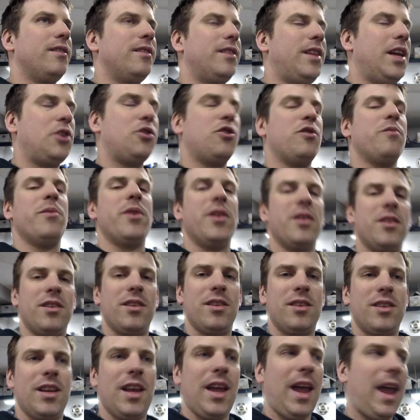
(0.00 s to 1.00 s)
detriment
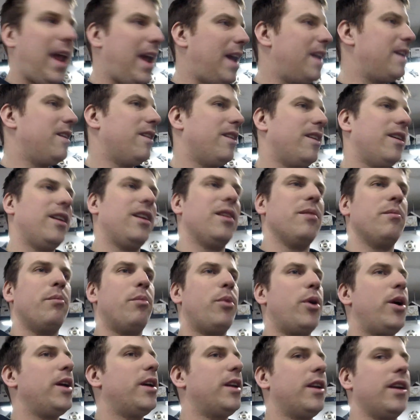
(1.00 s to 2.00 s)
to handling and
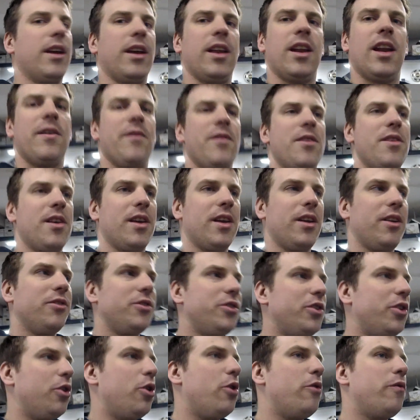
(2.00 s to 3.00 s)
braking and everything
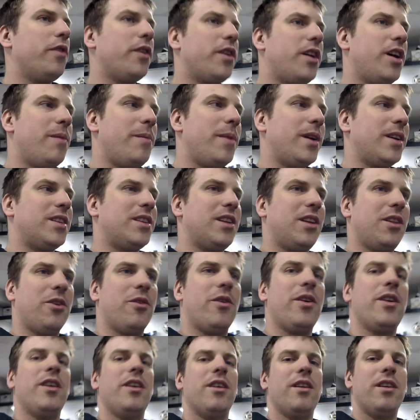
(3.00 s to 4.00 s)
else. You can overcome
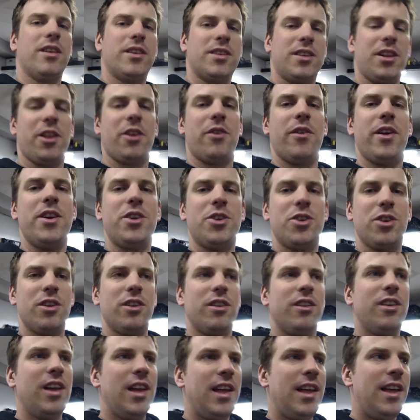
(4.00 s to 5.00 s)

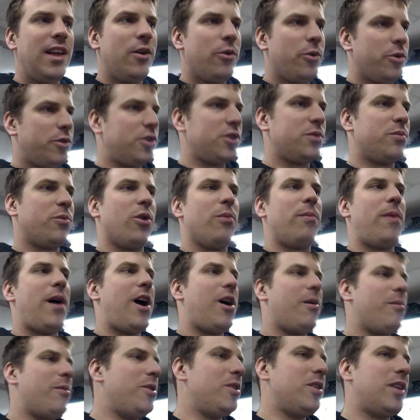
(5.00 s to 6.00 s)
acceleration with just more
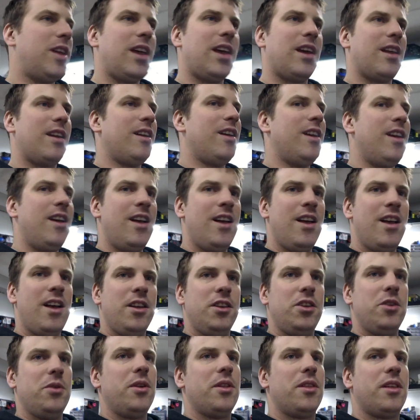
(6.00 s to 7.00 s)
power, but you can't
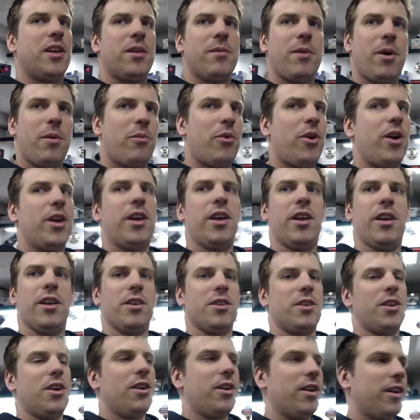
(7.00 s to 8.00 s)
do anything about braking
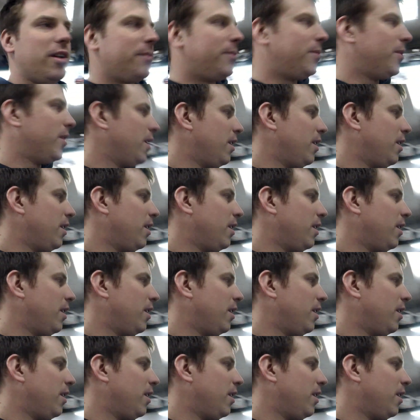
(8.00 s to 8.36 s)
and turning.